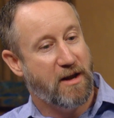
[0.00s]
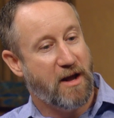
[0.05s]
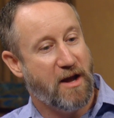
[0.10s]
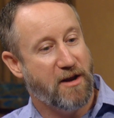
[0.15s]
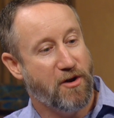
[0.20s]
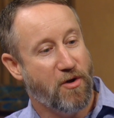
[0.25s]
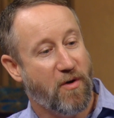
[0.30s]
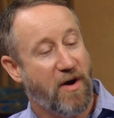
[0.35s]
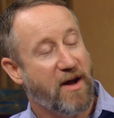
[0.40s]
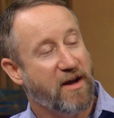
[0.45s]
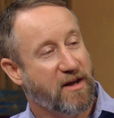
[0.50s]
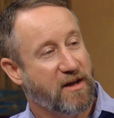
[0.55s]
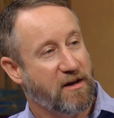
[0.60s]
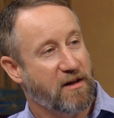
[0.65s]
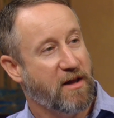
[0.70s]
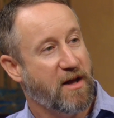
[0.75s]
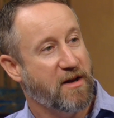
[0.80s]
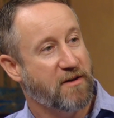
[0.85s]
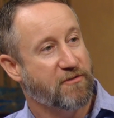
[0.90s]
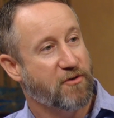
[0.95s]
I know I get a
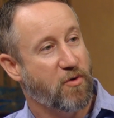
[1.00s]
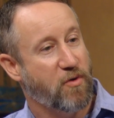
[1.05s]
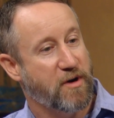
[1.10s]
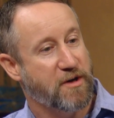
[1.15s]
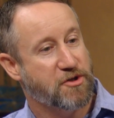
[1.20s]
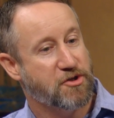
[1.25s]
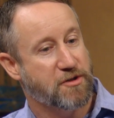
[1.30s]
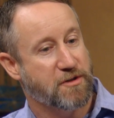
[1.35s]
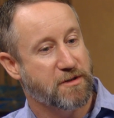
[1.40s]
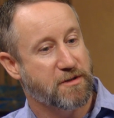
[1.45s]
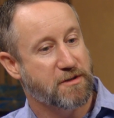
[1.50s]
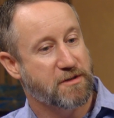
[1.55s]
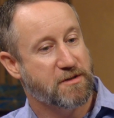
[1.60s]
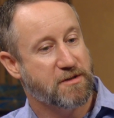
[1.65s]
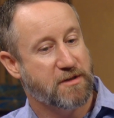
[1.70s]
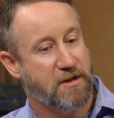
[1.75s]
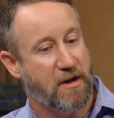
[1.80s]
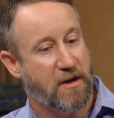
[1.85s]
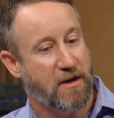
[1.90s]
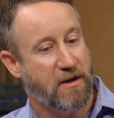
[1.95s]
lot of
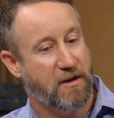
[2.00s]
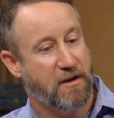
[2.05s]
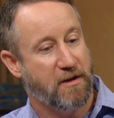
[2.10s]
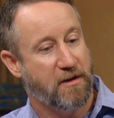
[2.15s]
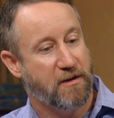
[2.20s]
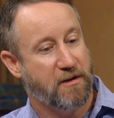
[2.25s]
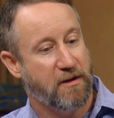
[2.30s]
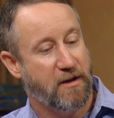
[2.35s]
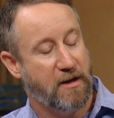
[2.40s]
questions, uh,